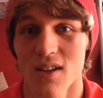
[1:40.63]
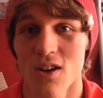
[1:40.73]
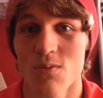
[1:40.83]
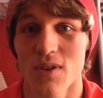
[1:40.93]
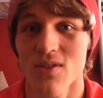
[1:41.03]
I
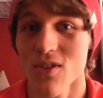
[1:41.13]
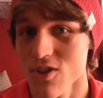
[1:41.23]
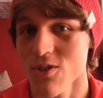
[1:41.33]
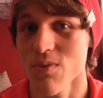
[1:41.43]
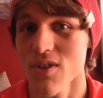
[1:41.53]
hope that's not
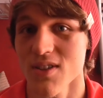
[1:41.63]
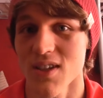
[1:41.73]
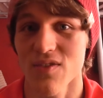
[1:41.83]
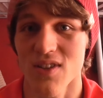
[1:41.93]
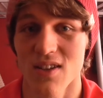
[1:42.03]
just because
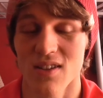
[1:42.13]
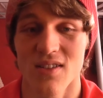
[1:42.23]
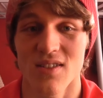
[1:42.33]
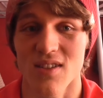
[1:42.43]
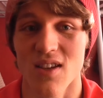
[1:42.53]
they've seen the
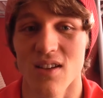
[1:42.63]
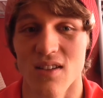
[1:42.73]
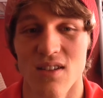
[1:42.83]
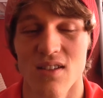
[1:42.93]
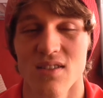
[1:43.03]

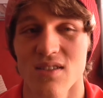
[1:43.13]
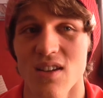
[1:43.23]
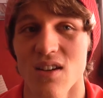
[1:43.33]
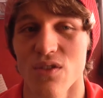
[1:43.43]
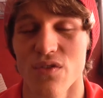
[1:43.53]
Castillo